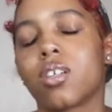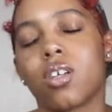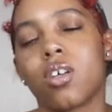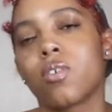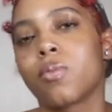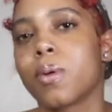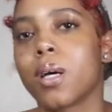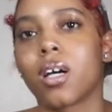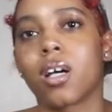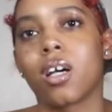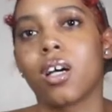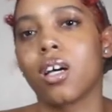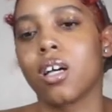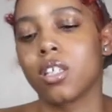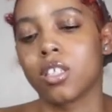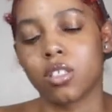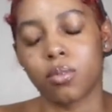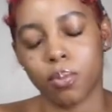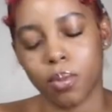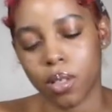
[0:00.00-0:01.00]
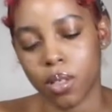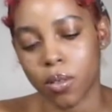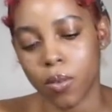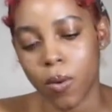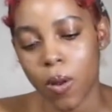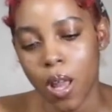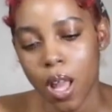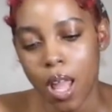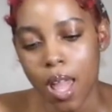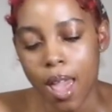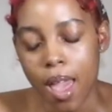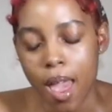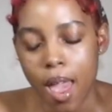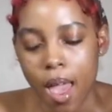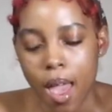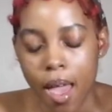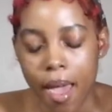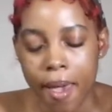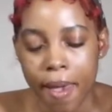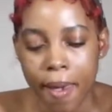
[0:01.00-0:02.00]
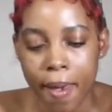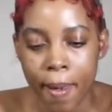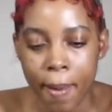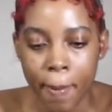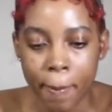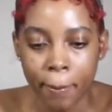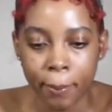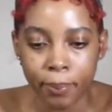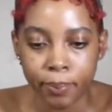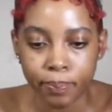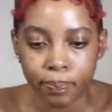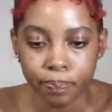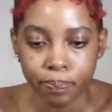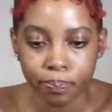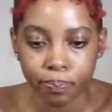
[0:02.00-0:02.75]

oh my gosh, bro. And